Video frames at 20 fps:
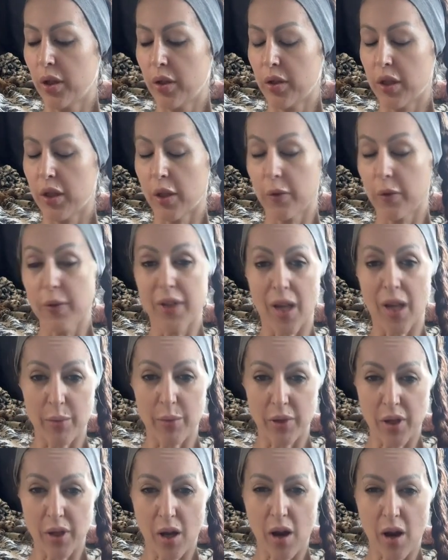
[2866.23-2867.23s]

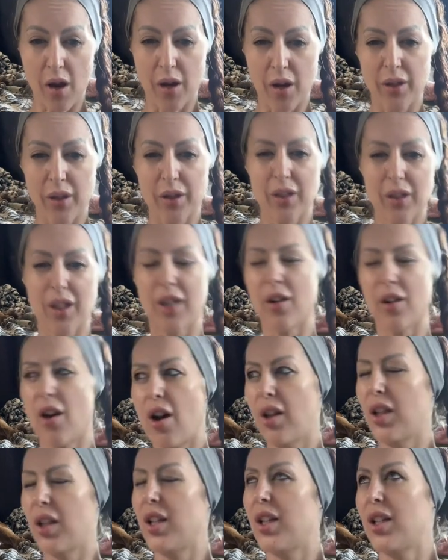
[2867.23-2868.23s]
self-sabotage, they
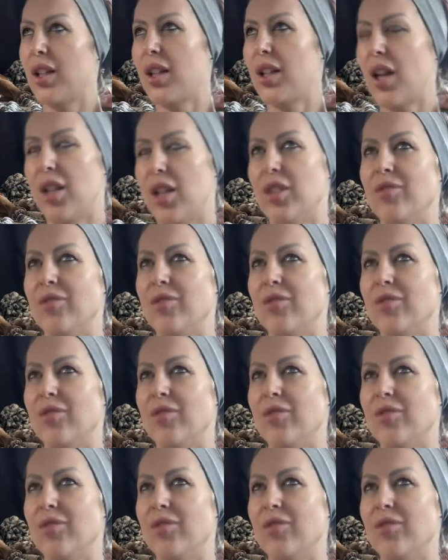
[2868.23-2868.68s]
call it